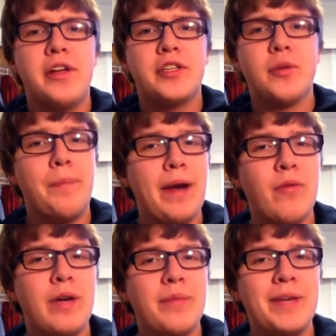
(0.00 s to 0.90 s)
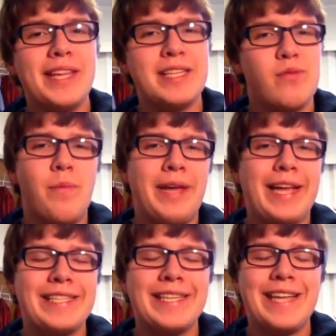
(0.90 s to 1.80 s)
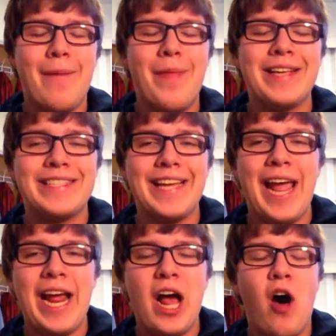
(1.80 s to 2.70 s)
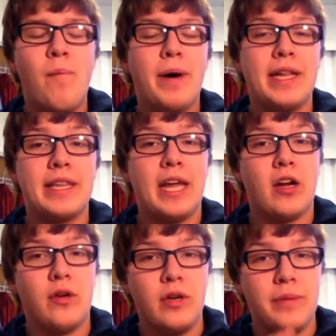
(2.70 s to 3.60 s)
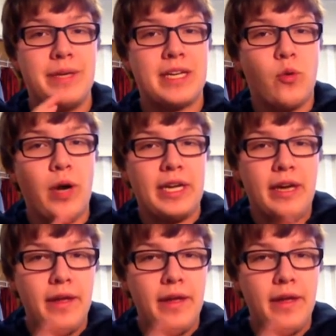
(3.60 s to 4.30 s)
So bear with me, these won't be as in-depth as the AL, but they are going to be quick.